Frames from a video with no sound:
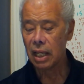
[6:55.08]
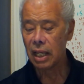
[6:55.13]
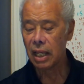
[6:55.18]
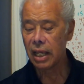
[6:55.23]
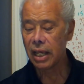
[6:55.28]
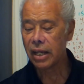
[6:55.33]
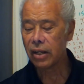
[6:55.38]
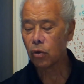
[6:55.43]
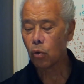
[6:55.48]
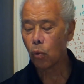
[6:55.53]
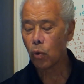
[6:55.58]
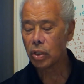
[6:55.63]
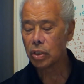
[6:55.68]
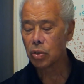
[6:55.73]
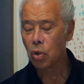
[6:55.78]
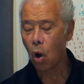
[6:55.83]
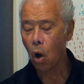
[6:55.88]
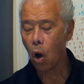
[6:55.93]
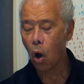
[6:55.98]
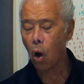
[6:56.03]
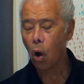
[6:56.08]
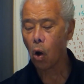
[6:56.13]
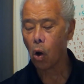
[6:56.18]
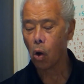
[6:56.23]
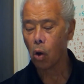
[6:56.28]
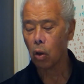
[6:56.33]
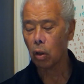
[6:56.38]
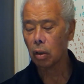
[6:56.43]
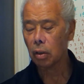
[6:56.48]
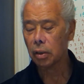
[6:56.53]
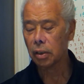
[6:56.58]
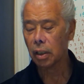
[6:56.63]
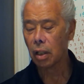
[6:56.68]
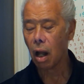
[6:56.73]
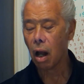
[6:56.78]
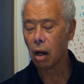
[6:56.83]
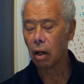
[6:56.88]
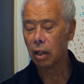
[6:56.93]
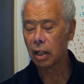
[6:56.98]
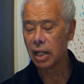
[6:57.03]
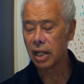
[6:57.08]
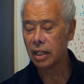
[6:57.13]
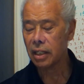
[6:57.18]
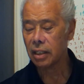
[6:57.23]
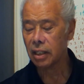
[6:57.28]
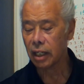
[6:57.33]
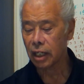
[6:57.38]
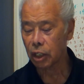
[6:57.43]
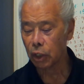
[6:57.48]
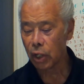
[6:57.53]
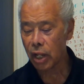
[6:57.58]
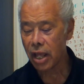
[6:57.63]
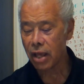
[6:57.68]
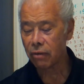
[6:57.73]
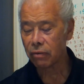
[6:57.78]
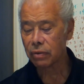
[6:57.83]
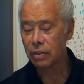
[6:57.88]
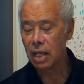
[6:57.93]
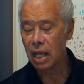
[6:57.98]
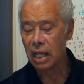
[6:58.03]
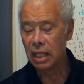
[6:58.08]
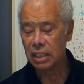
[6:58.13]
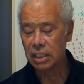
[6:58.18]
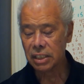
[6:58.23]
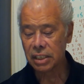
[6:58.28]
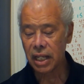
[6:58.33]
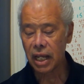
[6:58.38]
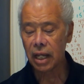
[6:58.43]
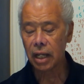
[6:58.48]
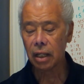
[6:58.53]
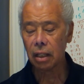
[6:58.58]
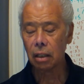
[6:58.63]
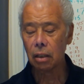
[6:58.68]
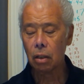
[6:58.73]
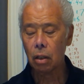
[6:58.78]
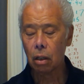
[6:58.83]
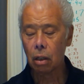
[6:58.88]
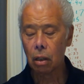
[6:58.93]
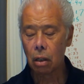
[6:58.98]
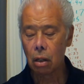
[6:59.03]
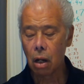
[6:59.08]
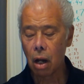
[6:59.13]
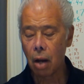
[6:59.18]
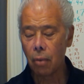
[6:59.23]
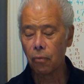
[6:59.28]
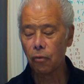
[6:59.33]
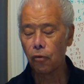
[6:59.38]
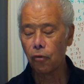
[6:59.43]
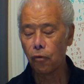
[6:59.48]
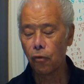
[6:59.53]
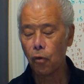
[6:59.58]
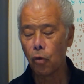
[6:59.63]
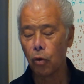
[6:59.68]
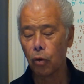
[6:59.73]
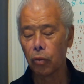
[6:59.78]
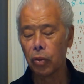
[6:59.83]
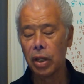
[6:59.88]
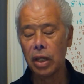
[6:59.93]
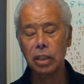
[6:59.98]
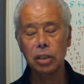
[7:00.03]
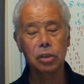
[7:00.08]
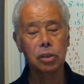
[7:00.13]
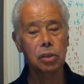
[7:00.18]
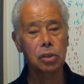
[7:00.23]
in which all that are in the grave shall come forth in